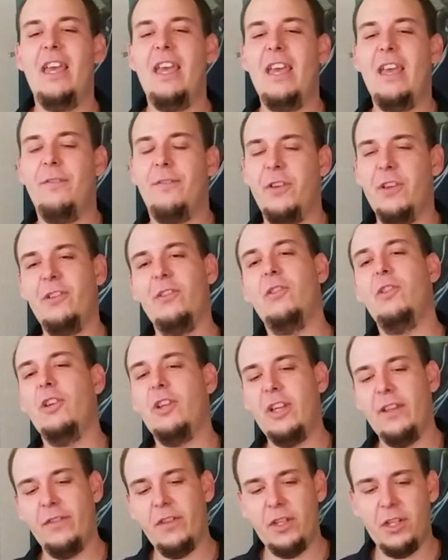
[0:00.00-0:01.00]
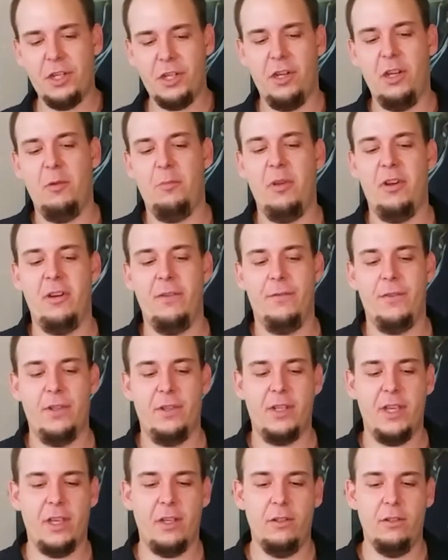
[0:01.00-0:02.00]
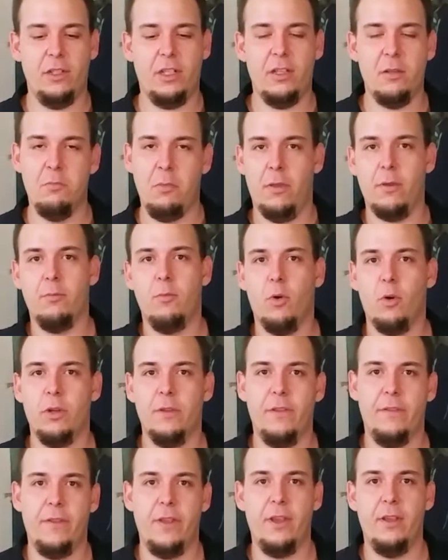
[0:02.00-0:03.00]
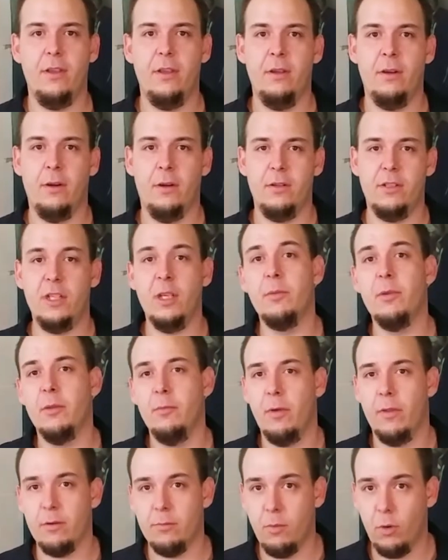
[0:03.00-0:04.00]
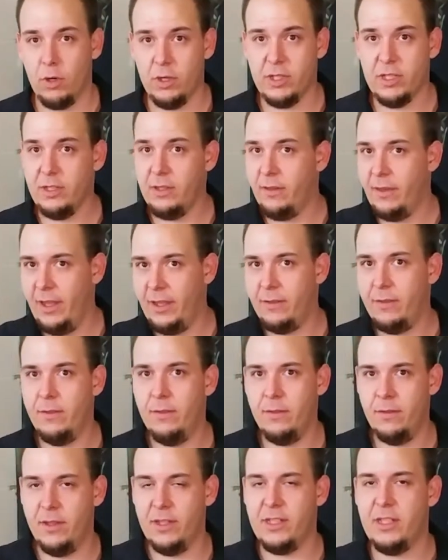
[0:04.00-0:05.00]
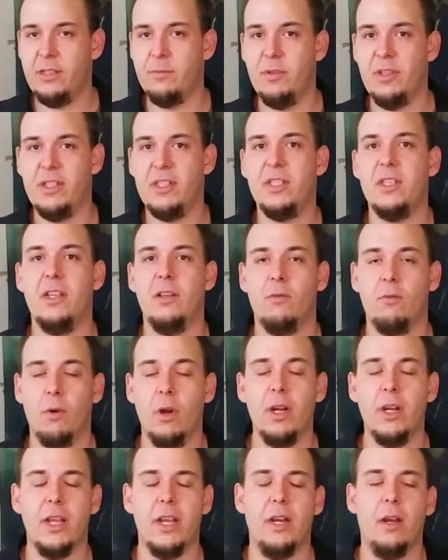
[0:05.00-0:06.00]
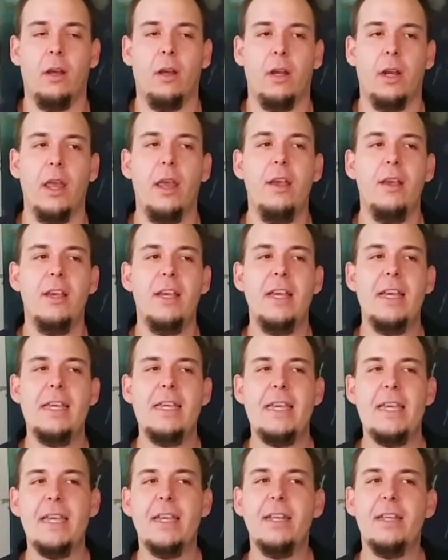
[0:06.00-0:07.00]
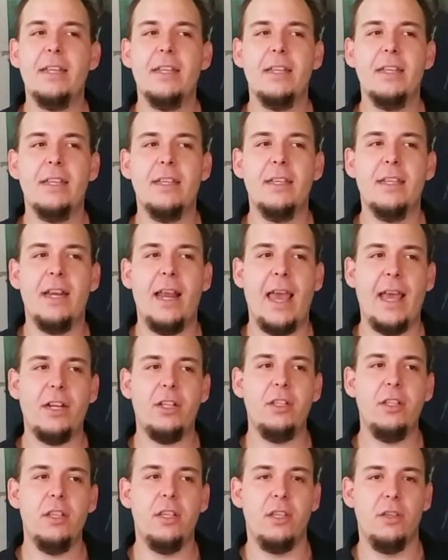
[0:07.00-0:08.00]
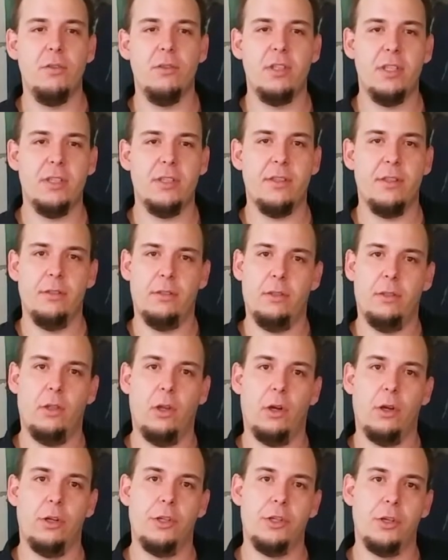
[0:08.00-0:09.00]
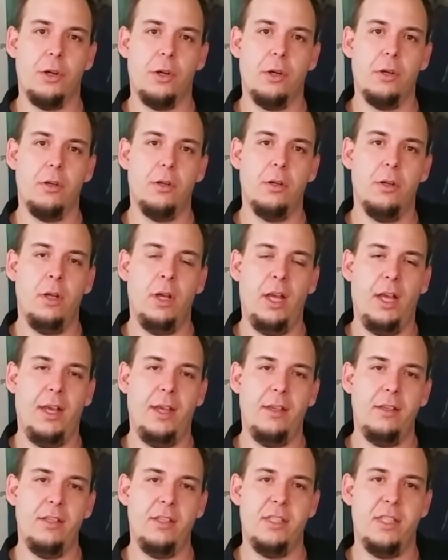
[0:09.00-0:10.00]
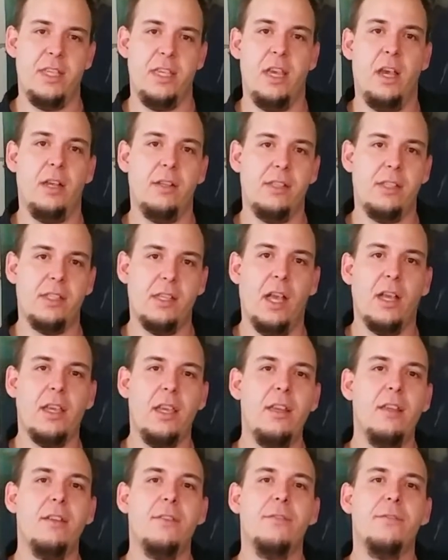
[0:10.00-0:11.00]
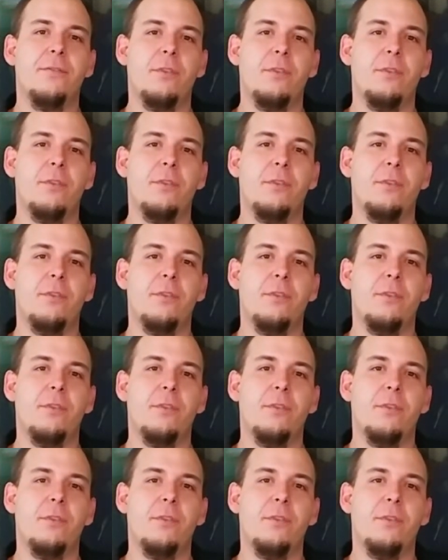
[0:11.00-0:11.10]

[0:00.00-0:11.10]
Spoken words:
if you look at the chip and if you take a look at the motherboard or some of the motherboards that this has been seen running on, it actually uses the larger Xeon socket